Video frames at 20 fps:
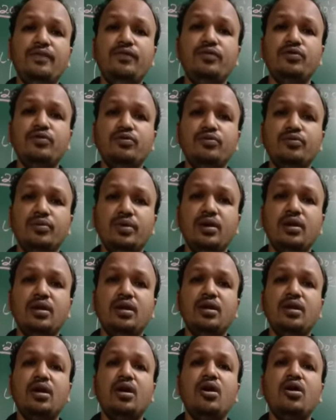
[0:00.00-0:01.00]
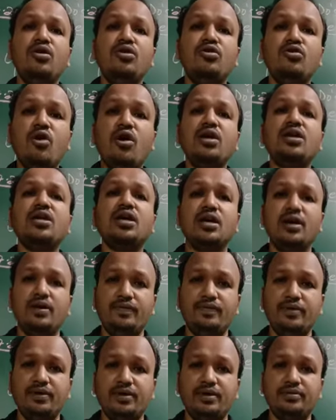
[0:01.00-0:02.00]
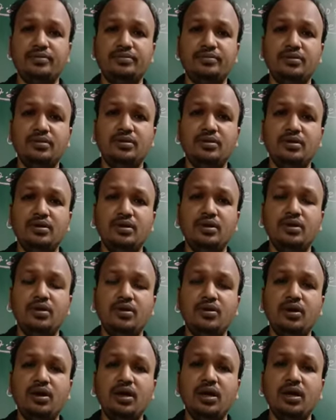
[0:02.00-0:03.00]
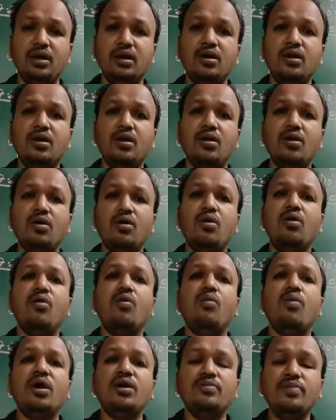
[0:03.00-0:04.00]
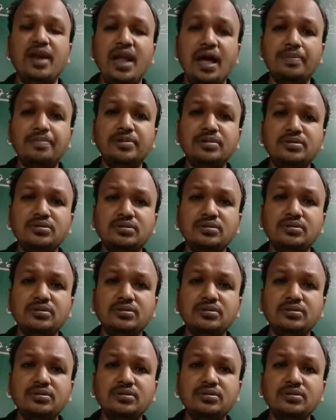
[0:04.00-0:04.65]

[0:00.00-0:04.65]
will not cover, okay, what will happen?